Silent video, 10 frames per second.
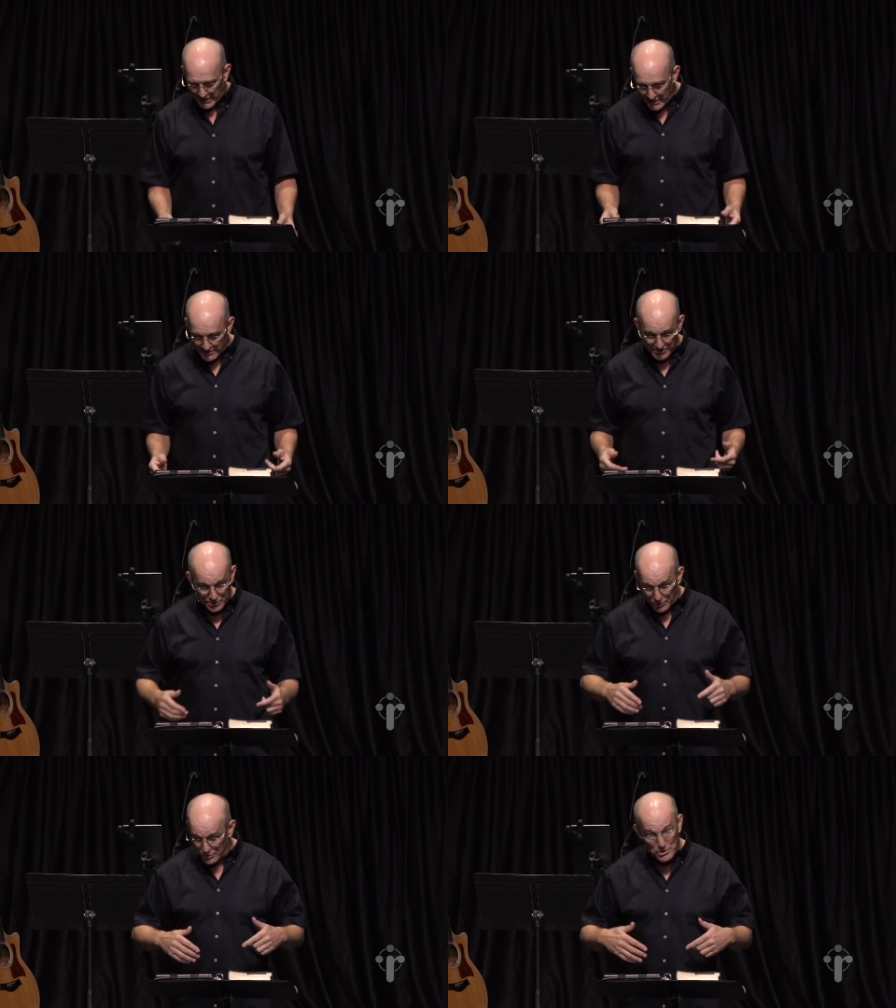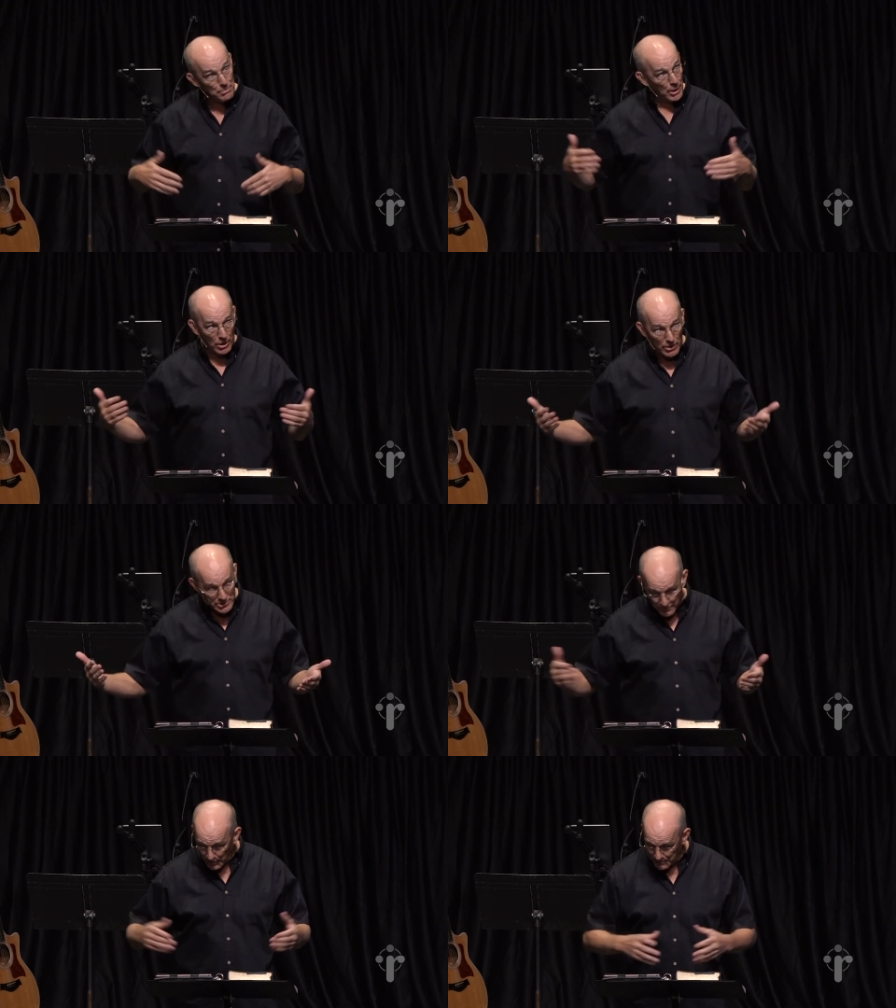He doesn't choose us
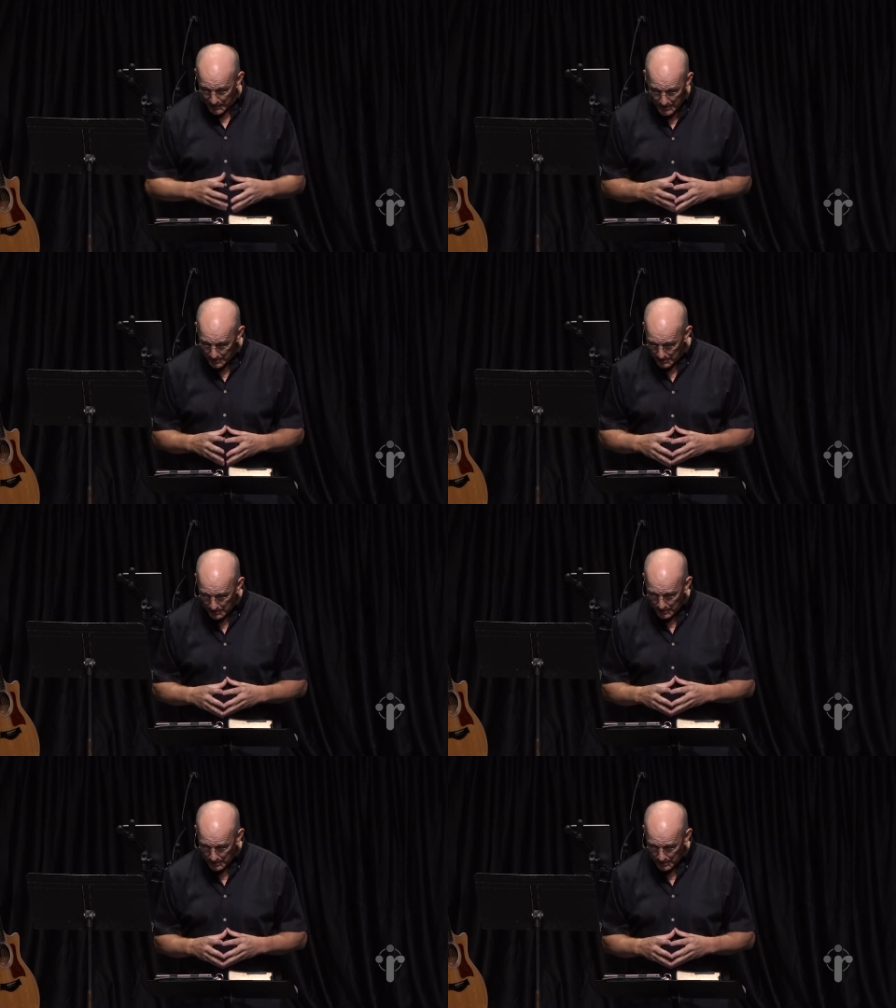because of our faith.